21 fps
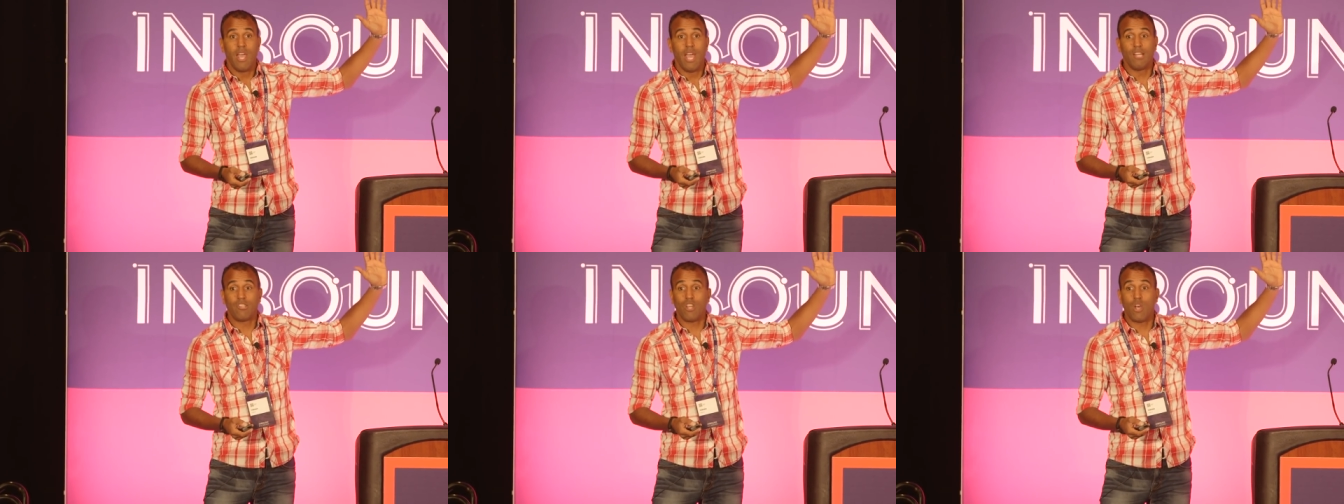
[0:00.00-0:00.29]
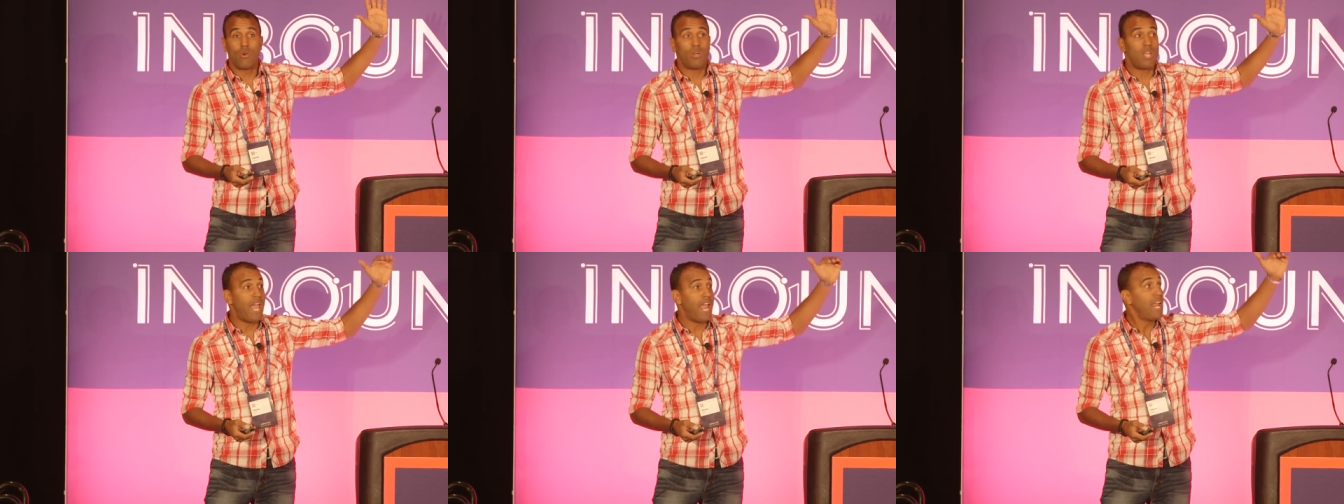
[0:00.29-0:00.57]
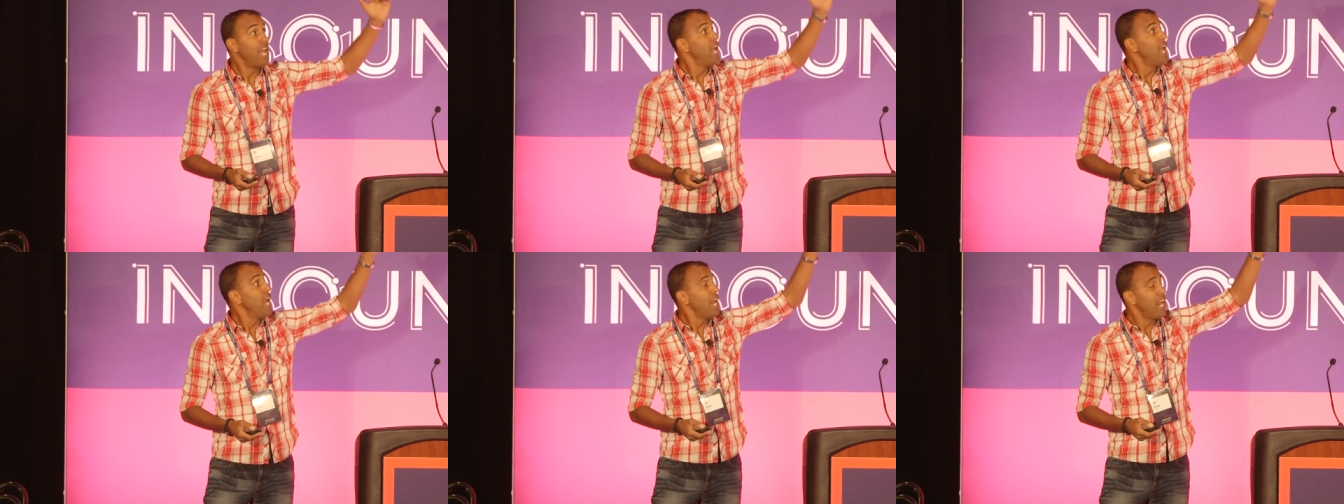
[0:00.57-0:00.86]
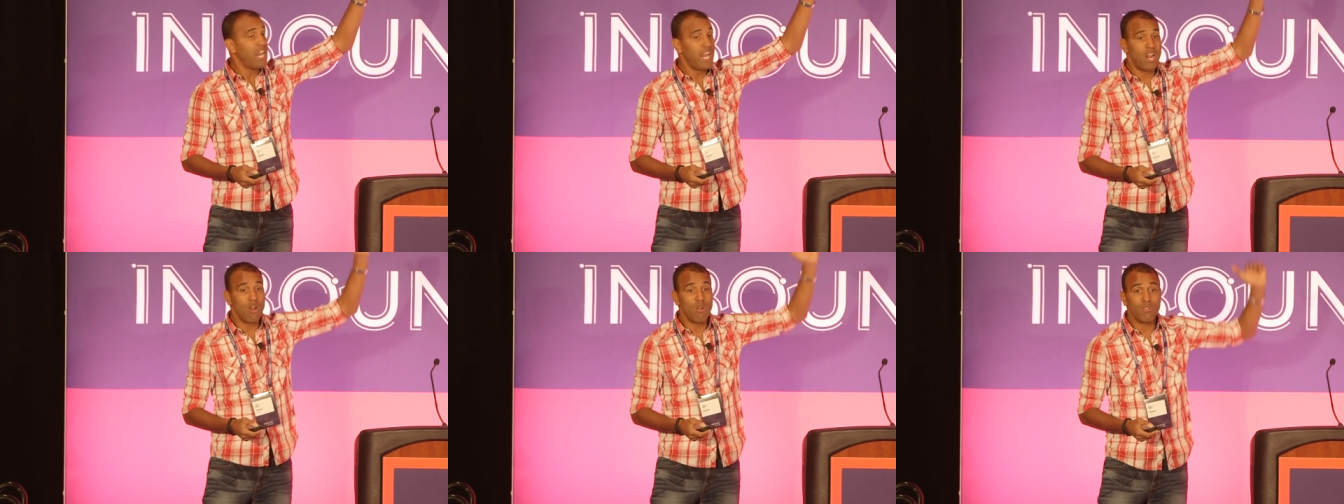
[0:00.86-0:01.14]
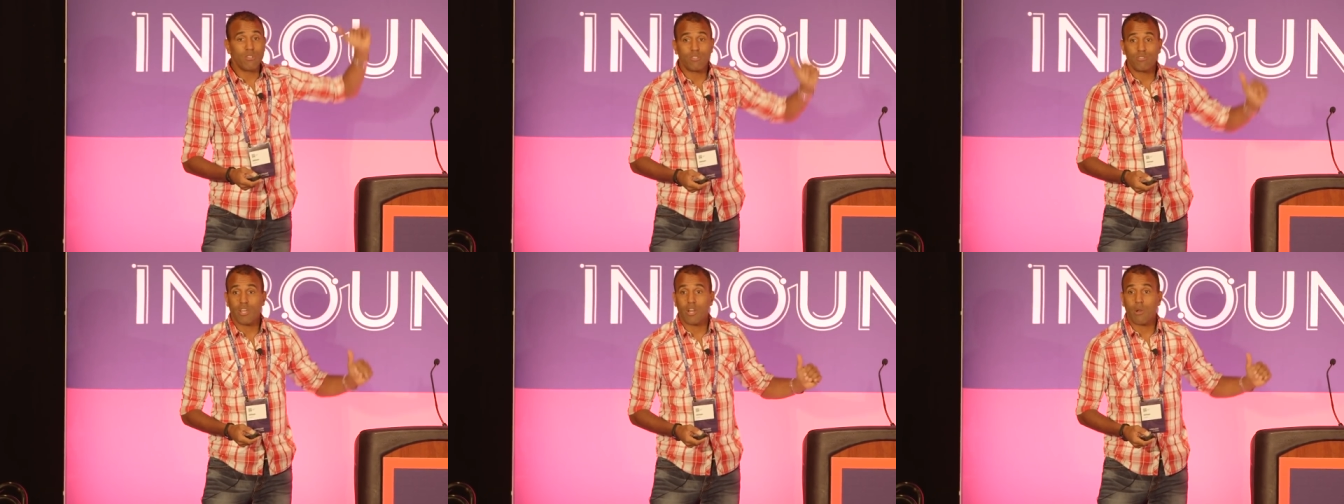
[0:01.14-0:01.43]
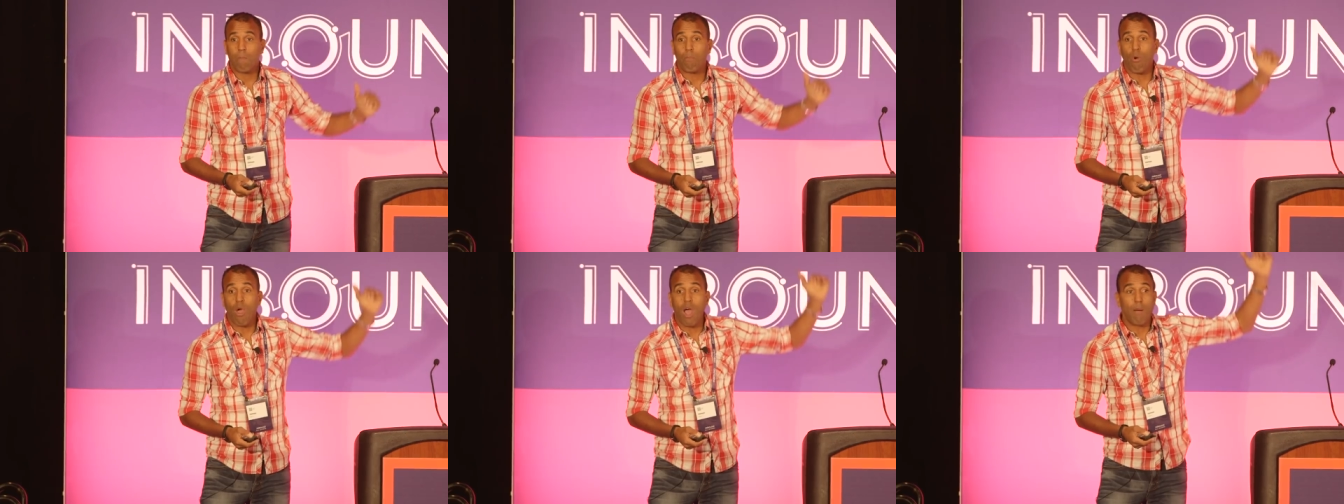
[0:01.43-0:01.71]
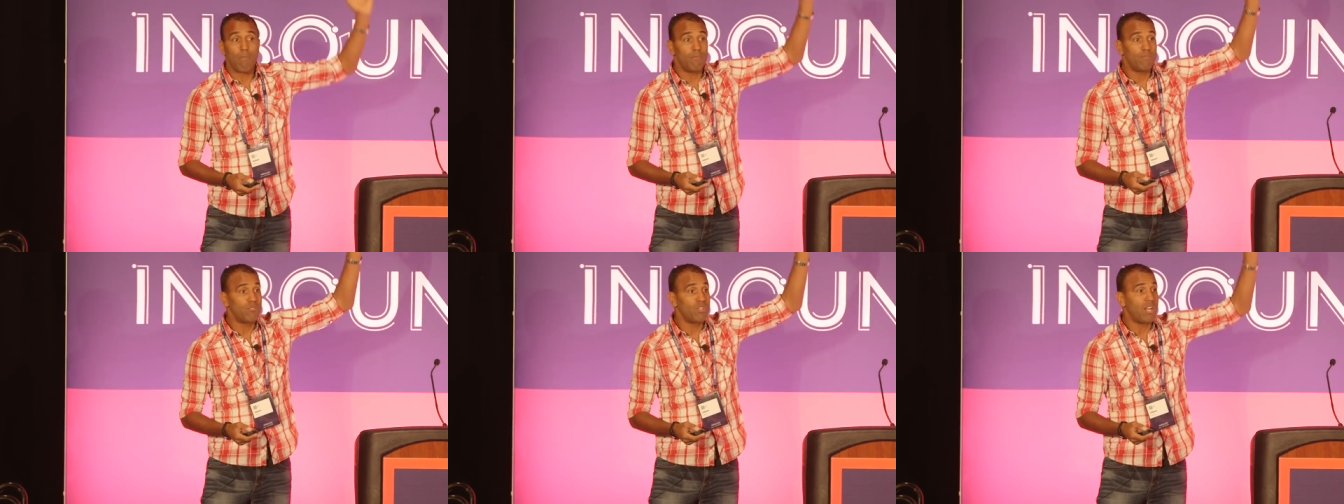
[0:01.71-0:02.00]
and say, okay, here are the set of
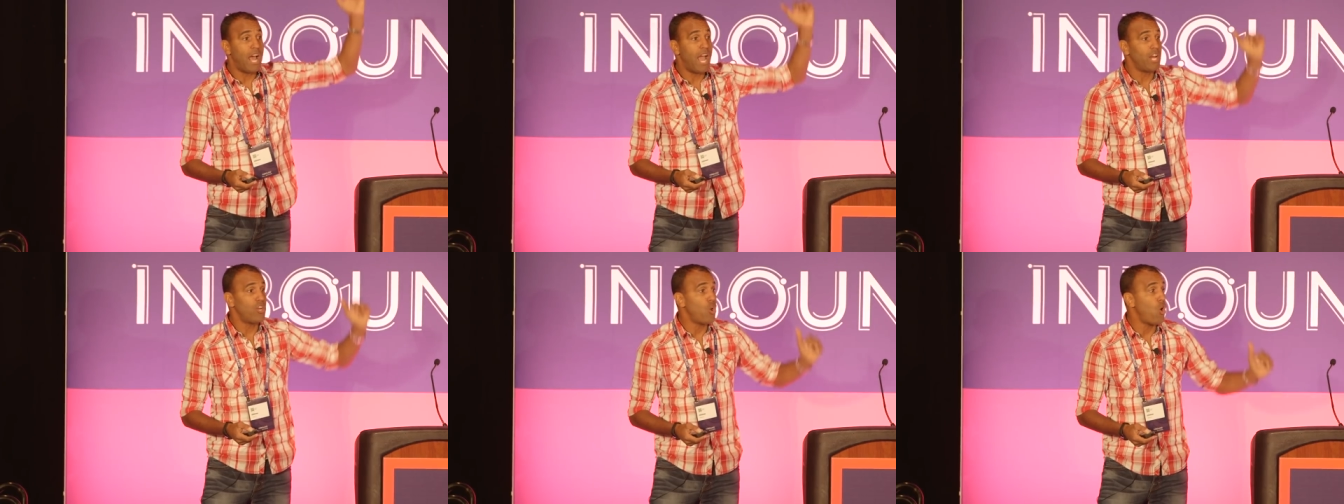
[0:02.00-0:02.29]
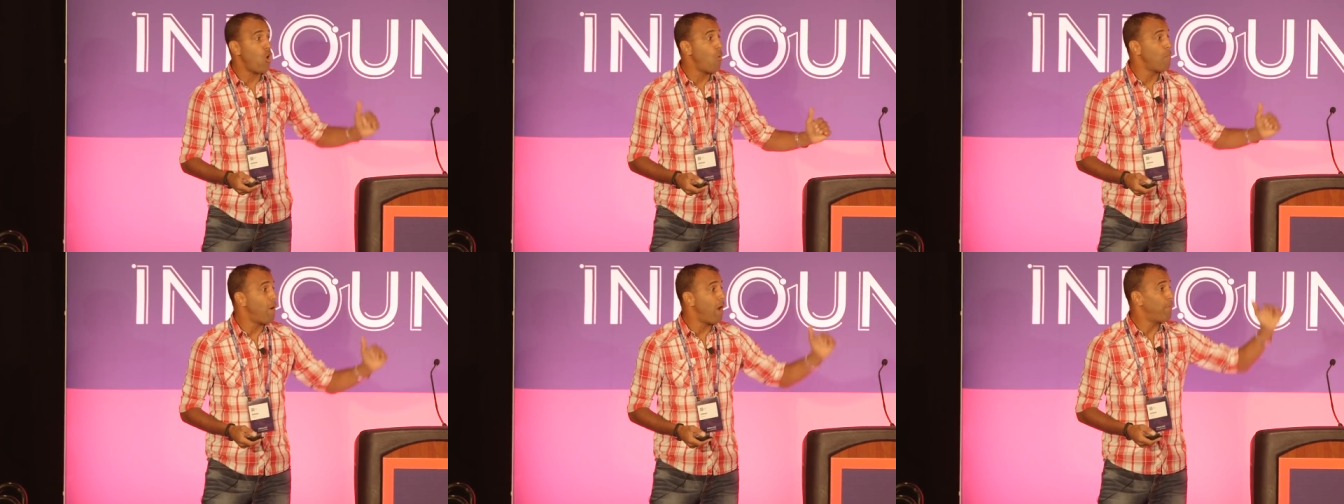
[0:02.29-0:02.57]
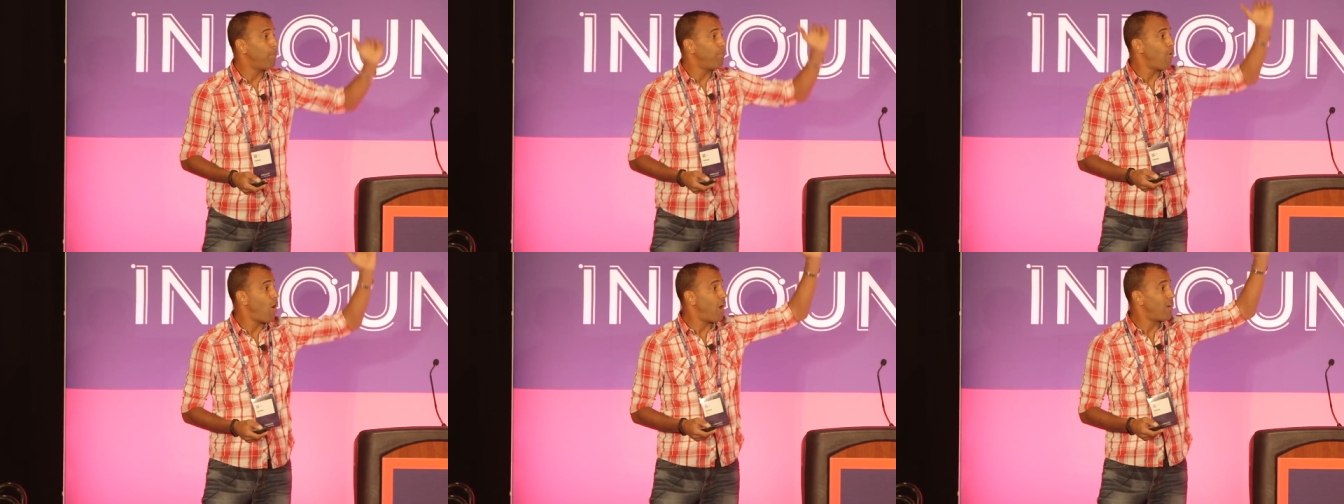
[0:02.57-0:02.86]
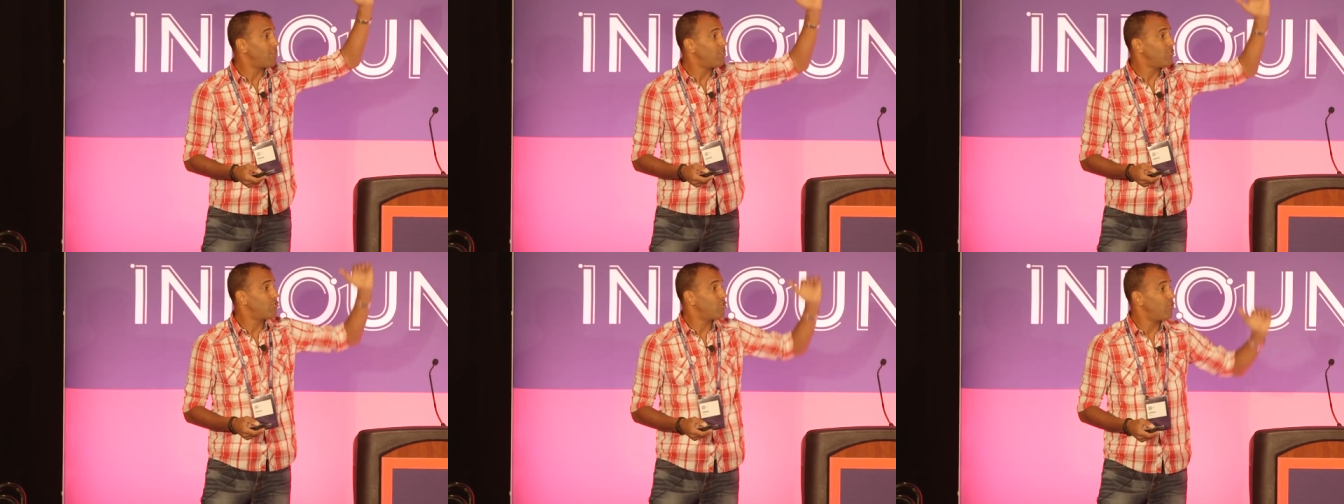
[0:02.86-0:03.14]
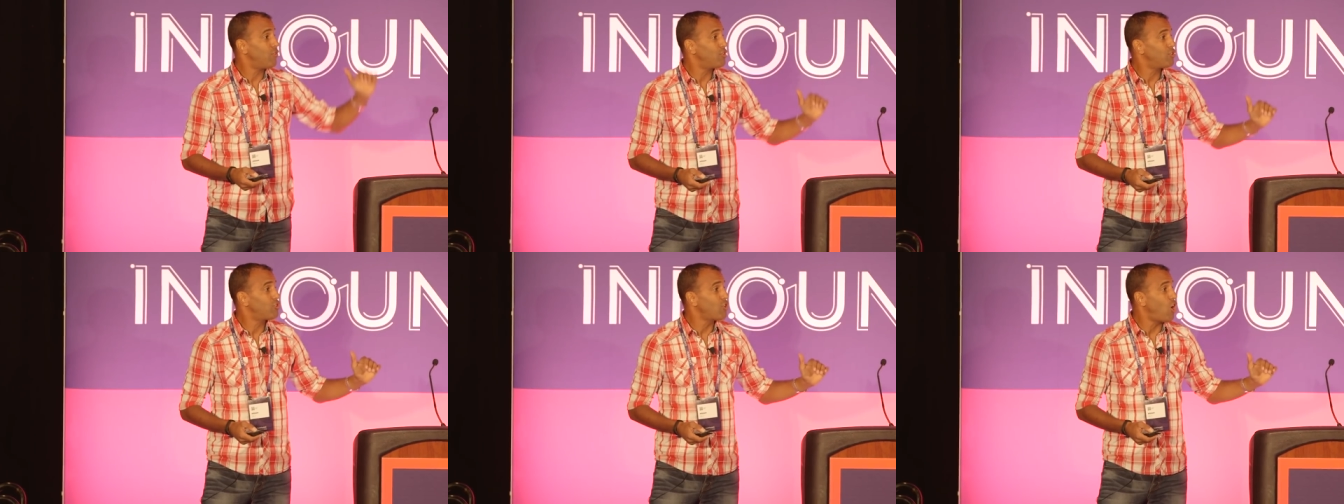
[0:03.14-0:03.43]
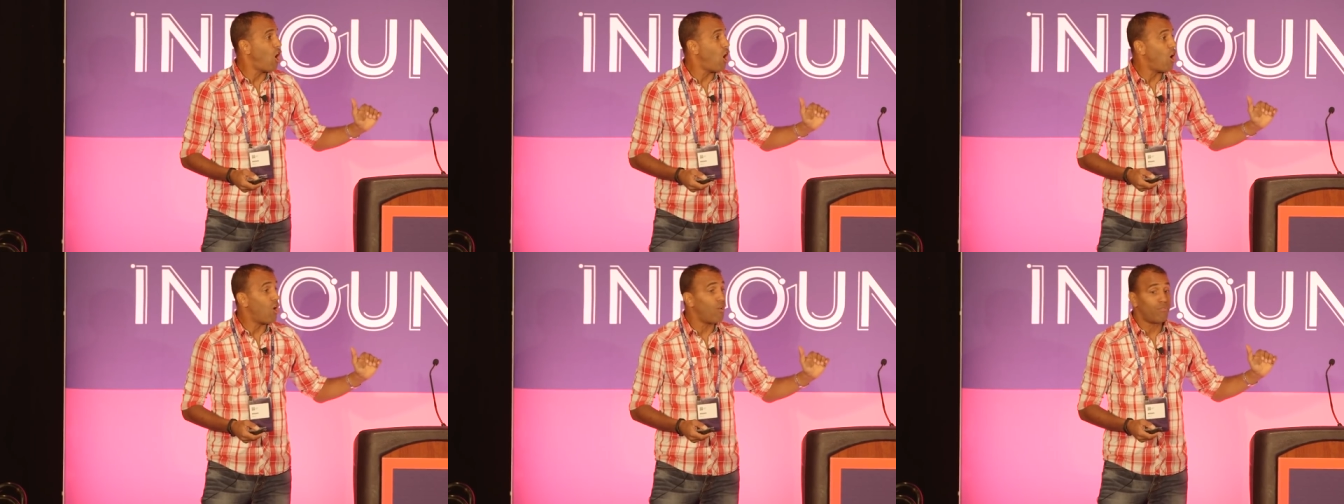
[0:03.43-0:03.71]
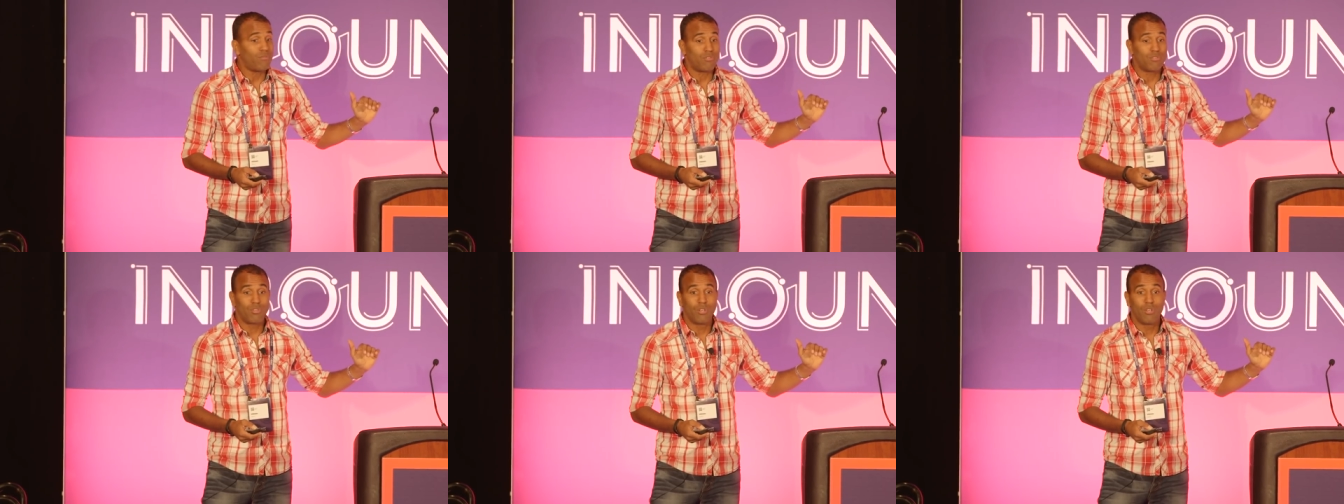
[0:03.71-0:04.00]
problems that I know my product or service
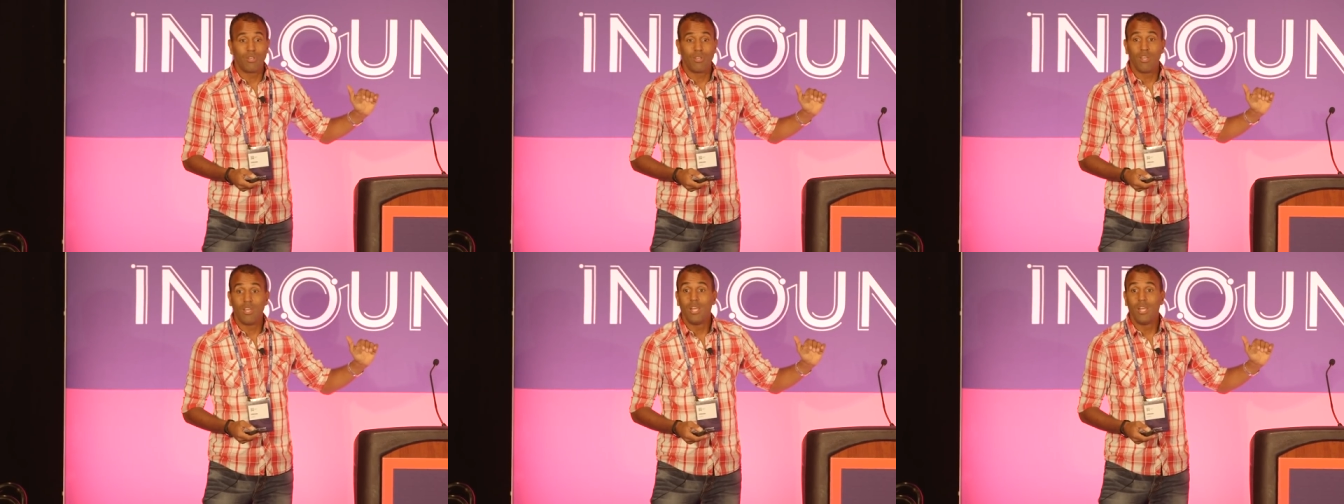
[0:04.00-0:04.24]
solves.